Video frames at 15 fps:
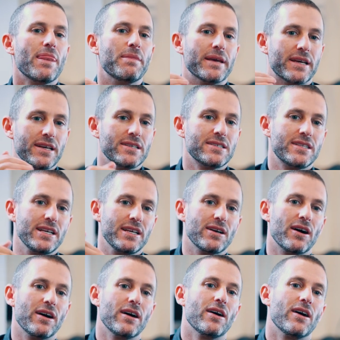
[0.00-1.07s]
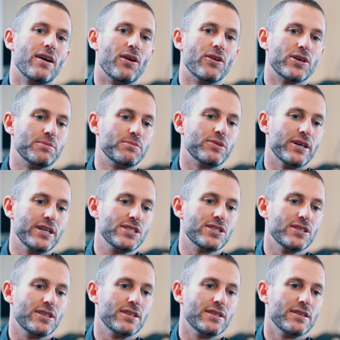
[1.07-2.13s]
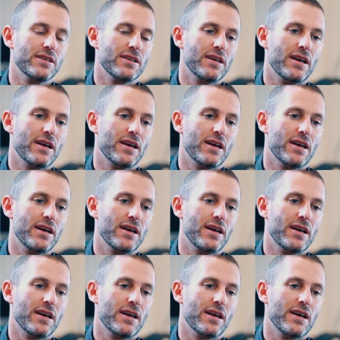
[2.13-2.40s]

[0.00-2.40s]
because the on completion